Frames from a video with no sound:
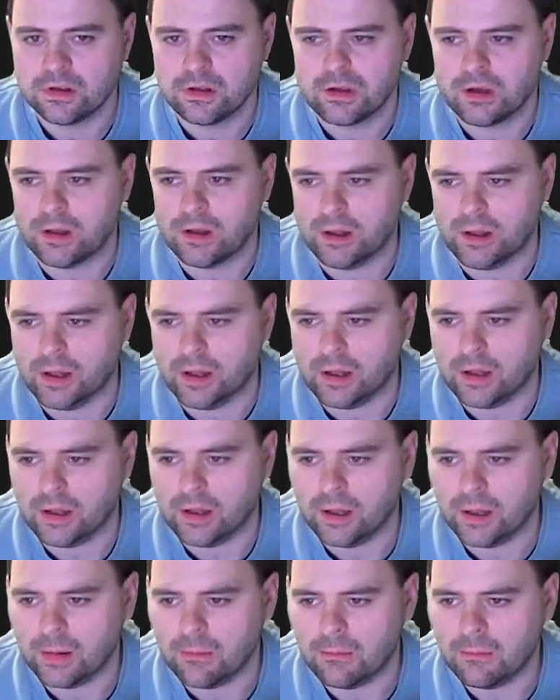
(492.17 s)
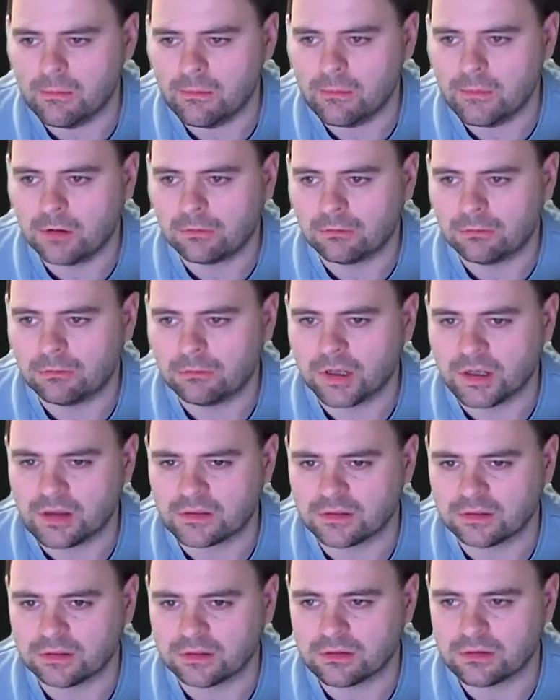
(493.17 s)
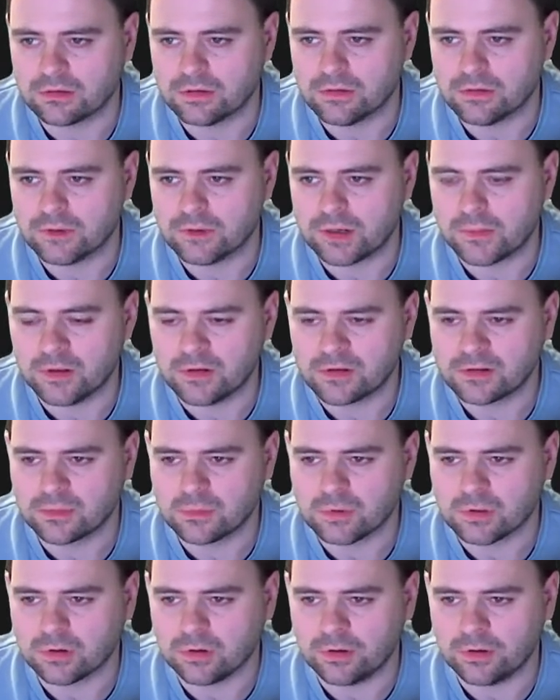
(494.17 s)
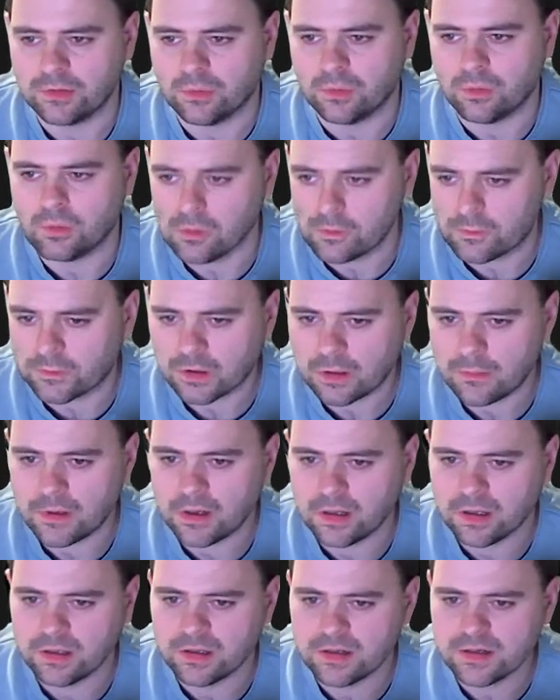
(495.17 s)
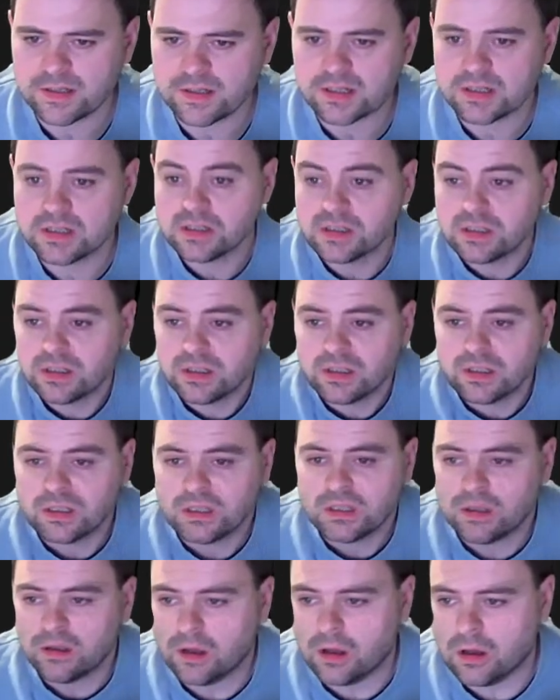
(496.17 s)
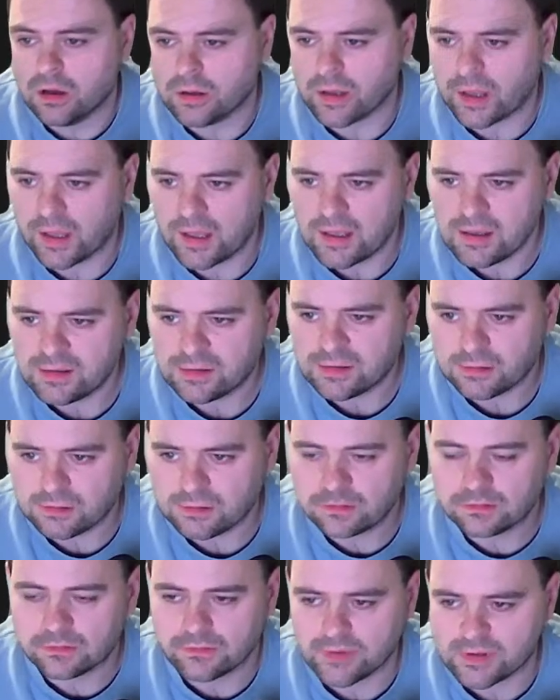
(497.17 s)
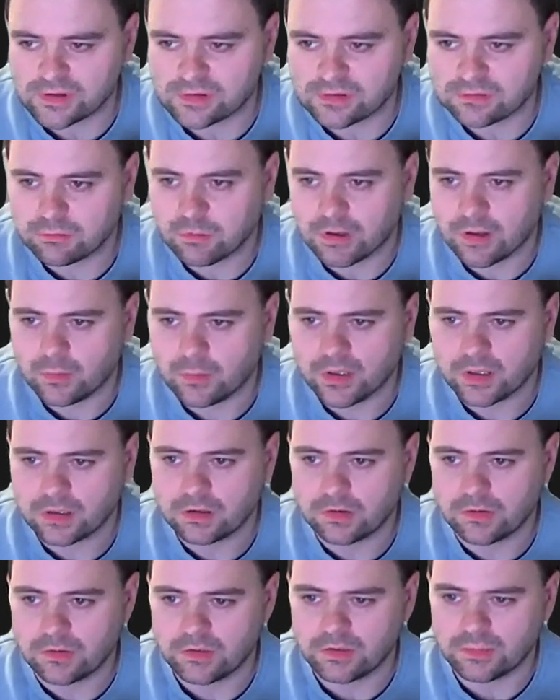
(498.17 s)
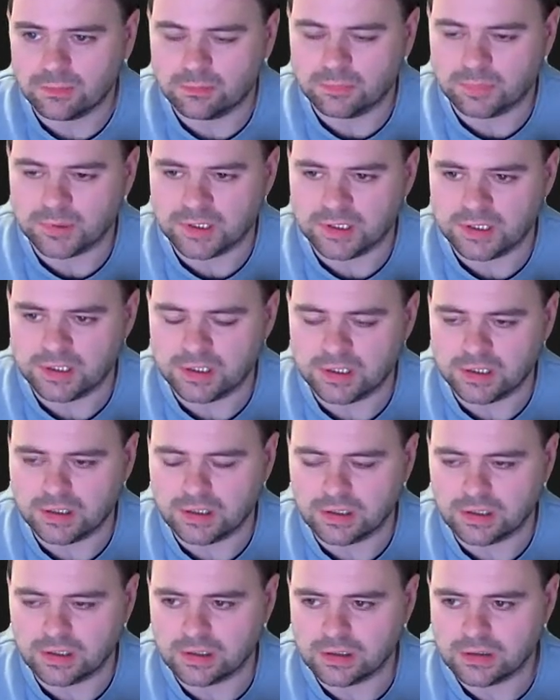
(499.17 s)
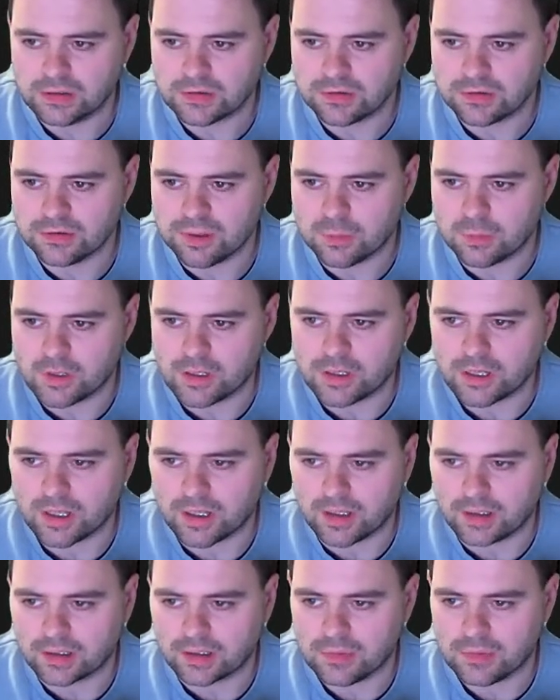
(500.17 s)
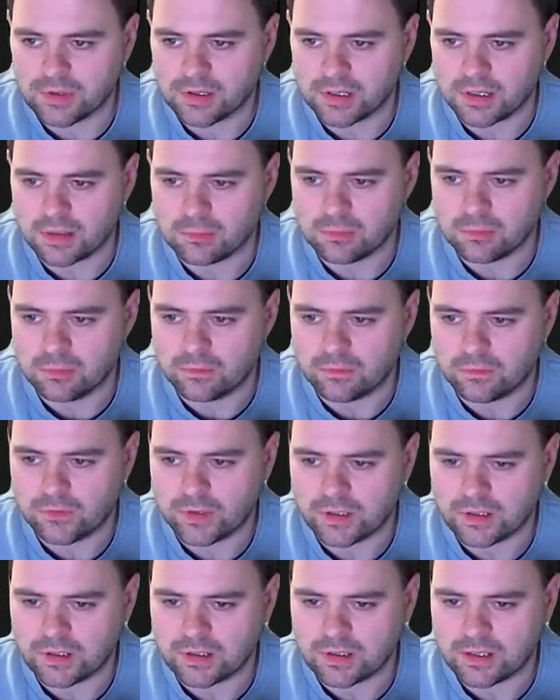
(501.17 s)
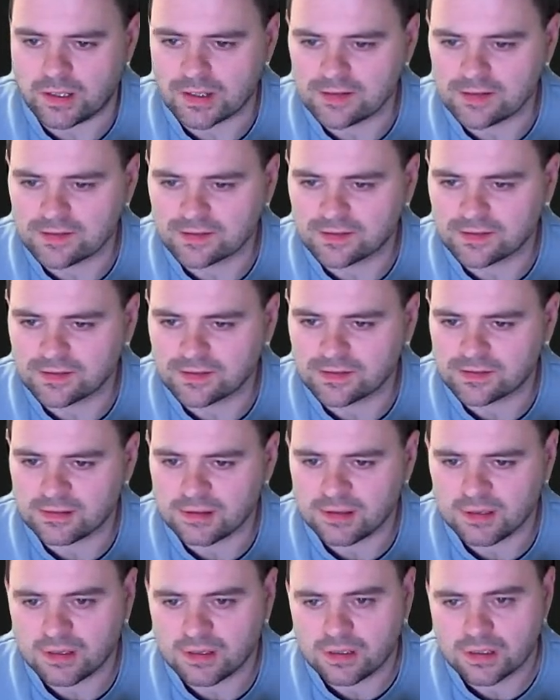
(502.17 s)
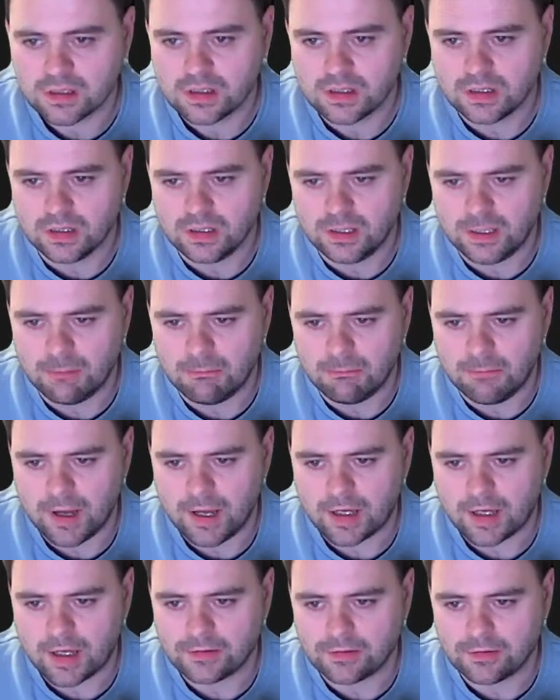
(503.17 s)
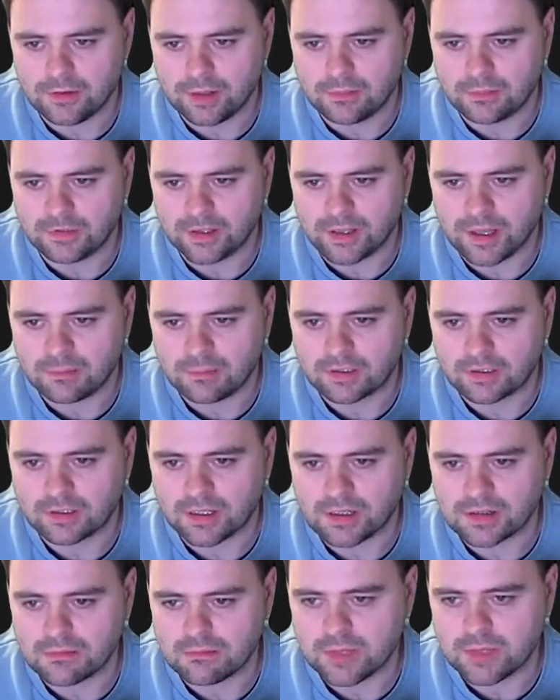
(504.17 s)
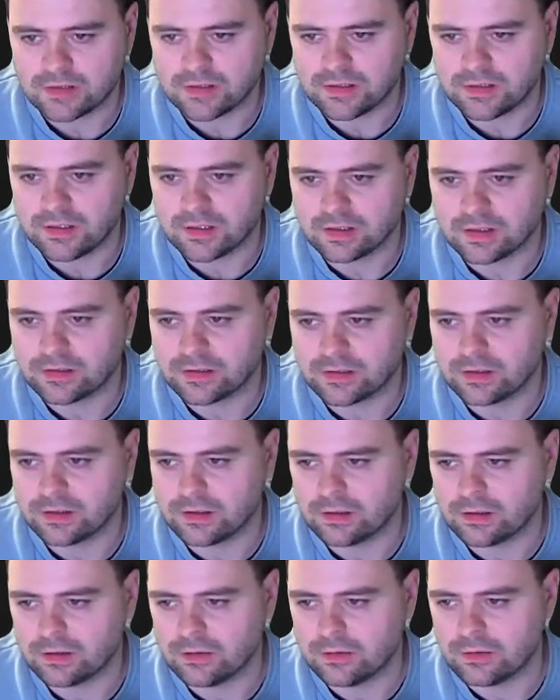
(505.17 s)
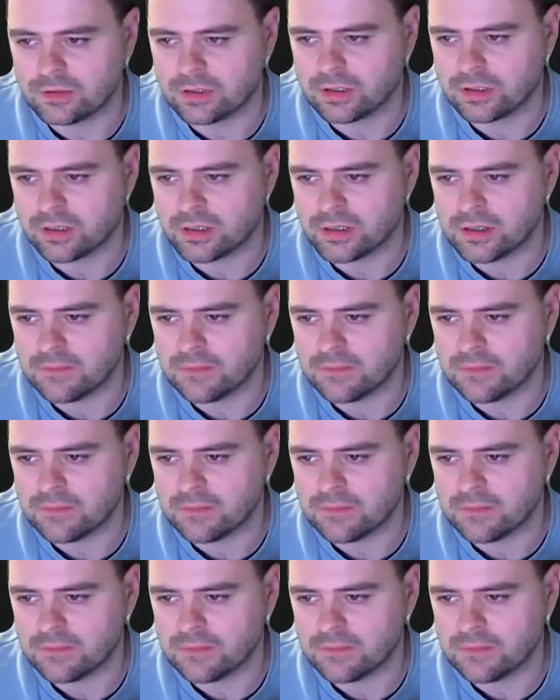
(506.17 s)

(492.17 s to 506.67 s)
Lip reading: Right, so local environment. So we've got an auth command. Okay, so this is where we're going to be ensuring that we can communicate with the instance. Add or update application metadata. Okay.